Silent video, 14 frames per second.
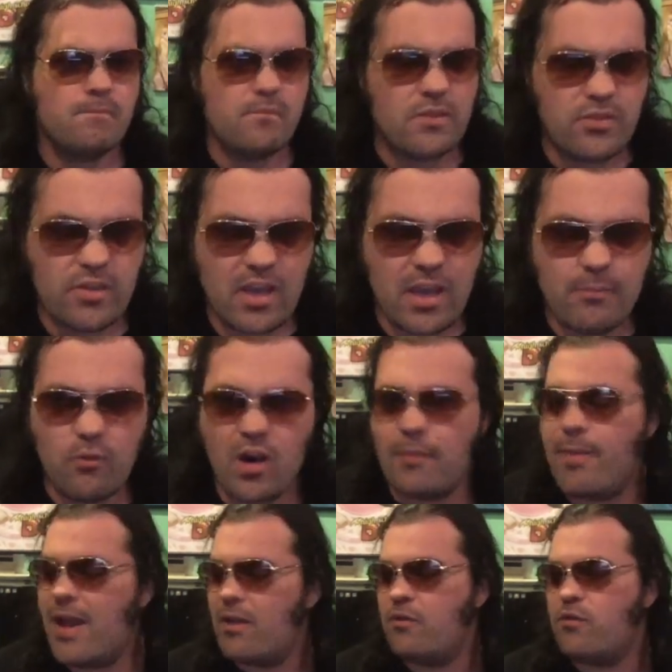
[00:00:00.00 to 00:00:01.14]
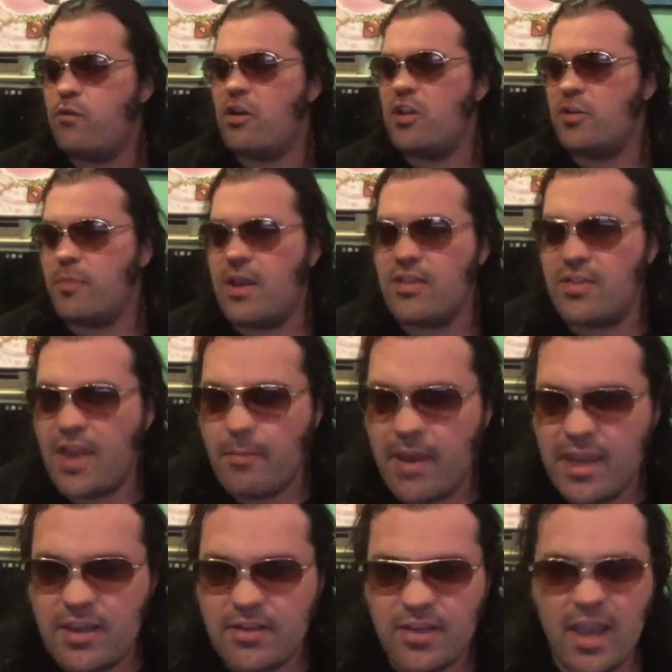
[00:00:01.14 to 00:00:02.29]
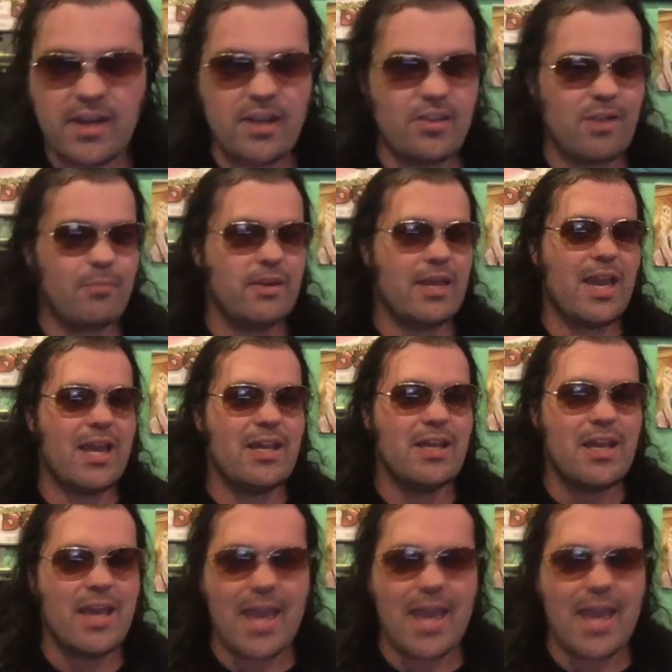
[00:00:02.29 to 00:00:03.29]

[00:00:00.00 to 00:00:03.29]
See, I'm rocking back and forth because my anxiety is up again,